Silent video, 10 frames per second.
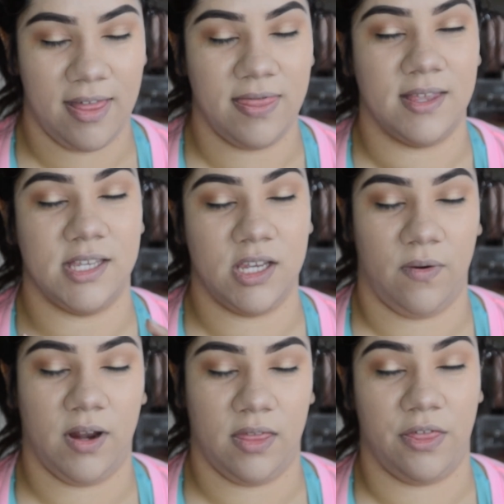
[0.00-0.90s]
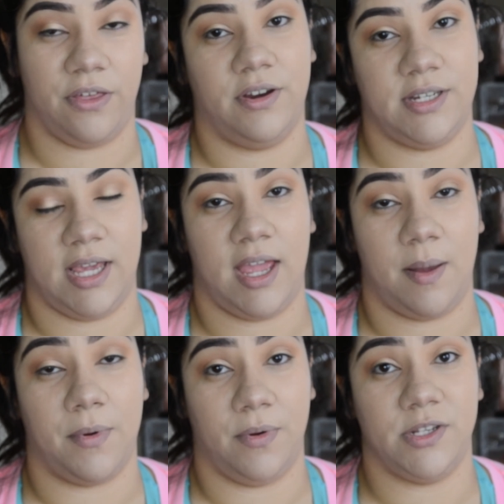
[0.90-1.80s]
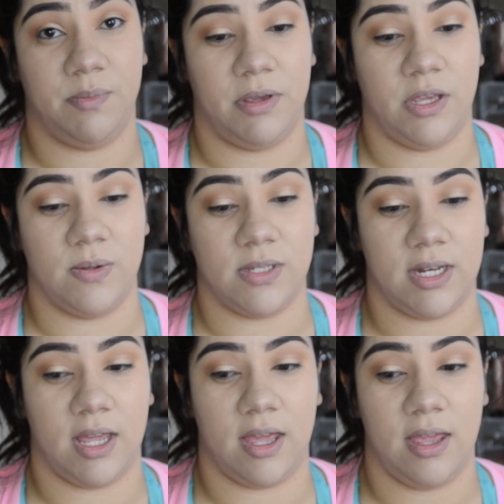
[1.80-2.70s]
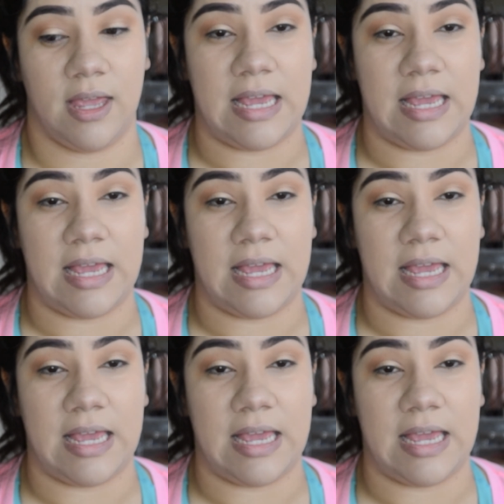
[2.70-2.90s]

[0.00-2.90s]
This is already the third day I'm going to be using it,